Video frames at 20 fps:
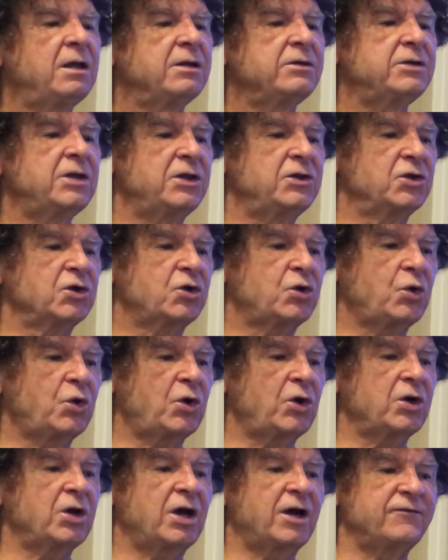then the
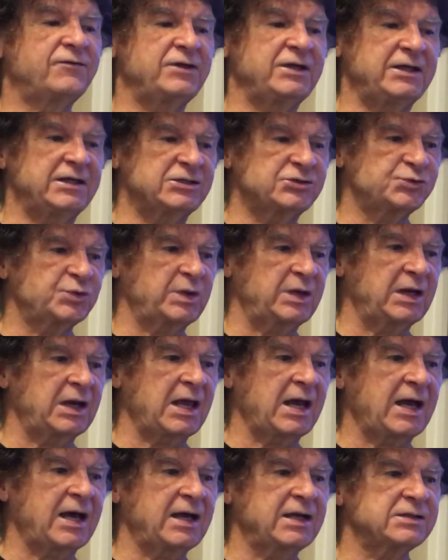court of the
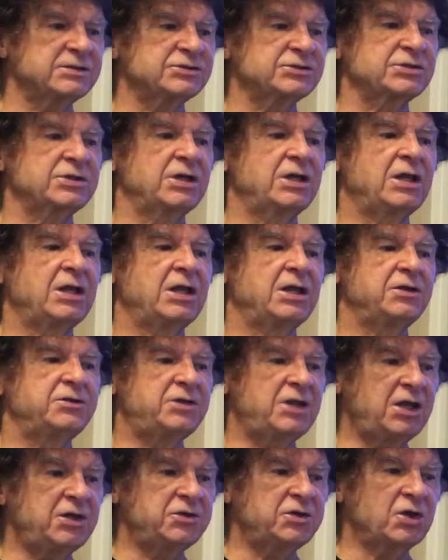Israelites,
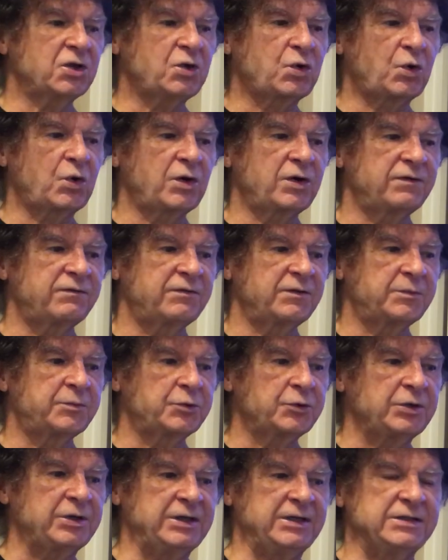then the court of the
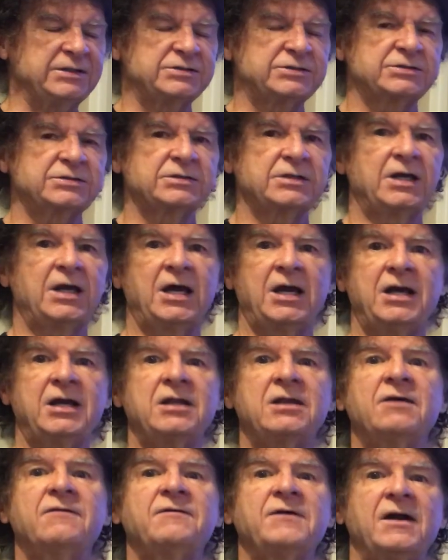priests, and
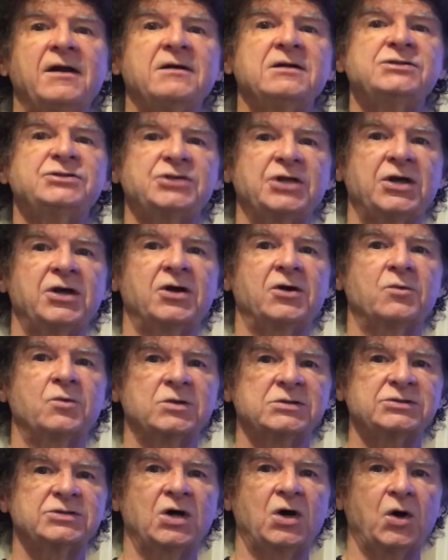in the very center
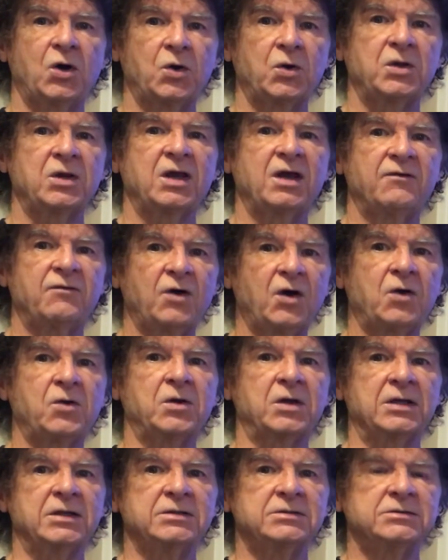was the Holy of
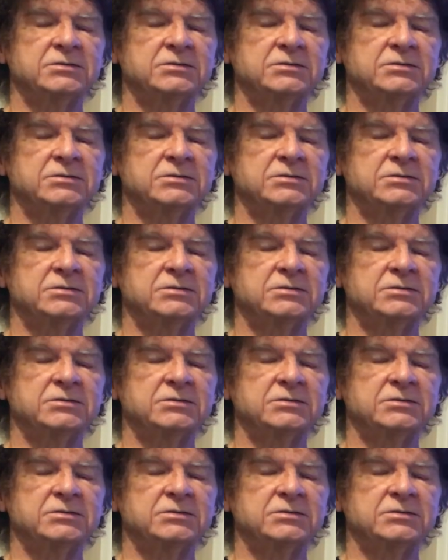Holies.